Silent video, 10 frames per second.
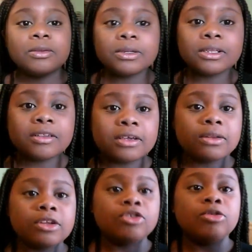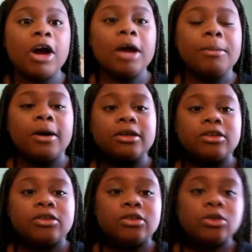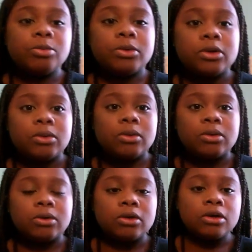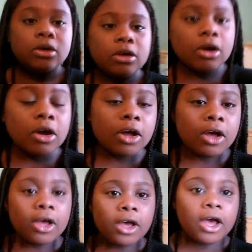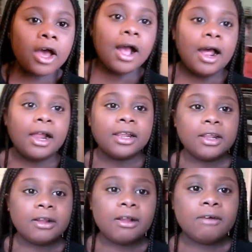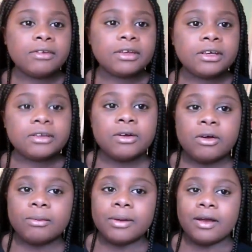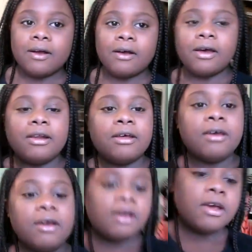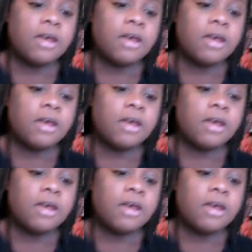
This is what it looks like on the tripod. It's super cool. I love it. Oh my god.